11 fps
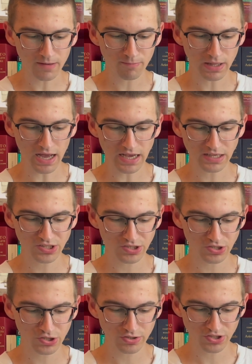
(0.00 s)
applies
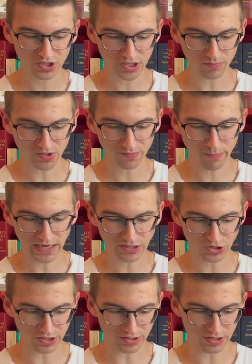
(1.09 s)
to the
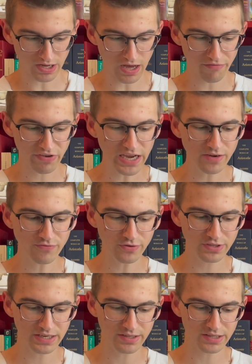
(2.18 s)
circumspection of heedful
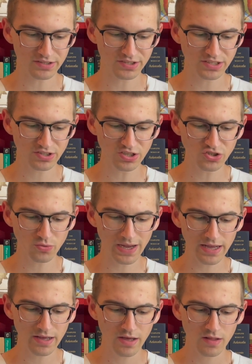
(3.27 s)
dealings in such a
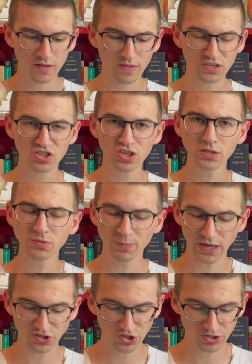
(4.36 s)
way that the
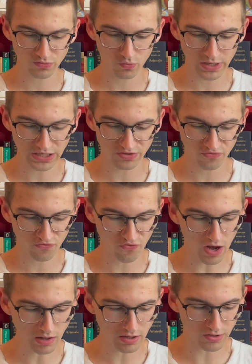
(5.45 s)
circumspection which
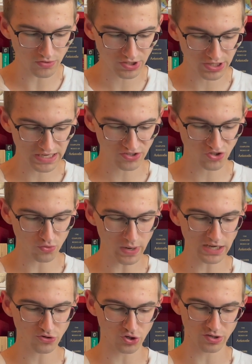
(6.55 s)
follows its
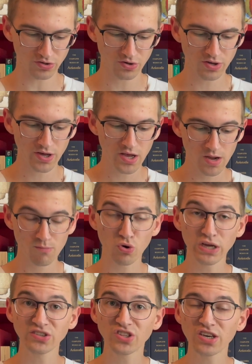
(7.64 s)
direction
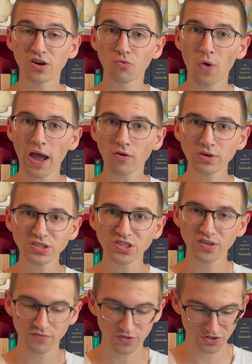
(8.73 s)
brings the aroundness
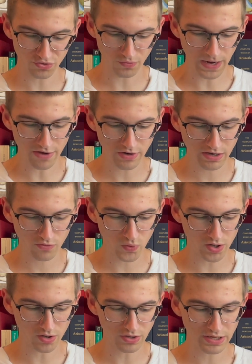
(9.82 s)
of the surrounding
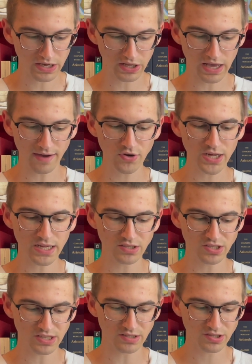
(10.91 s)
world in every
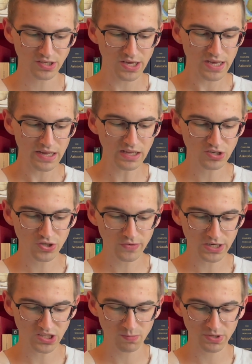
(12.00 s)
instance into an
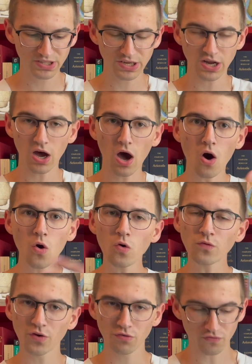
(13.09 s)
explicit
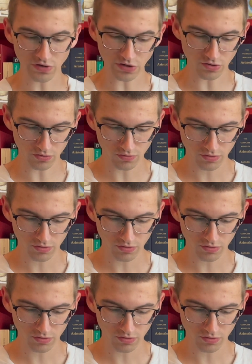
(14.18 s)
overview